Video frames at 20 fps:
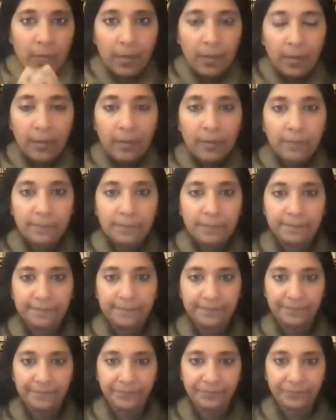Okay.
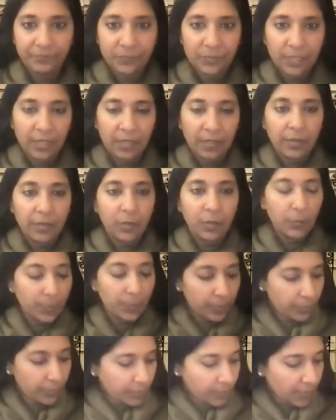And if you
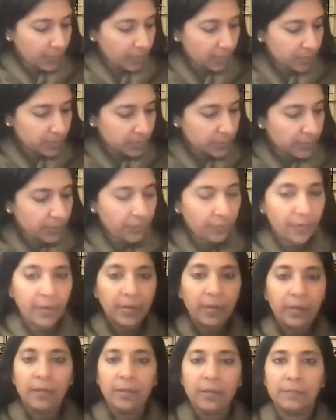open your eyes when you're
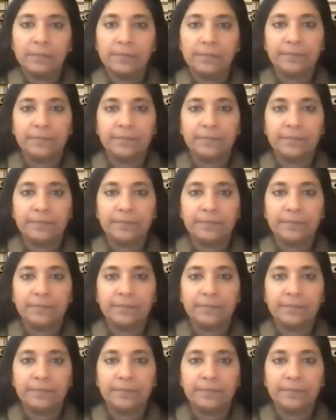ready,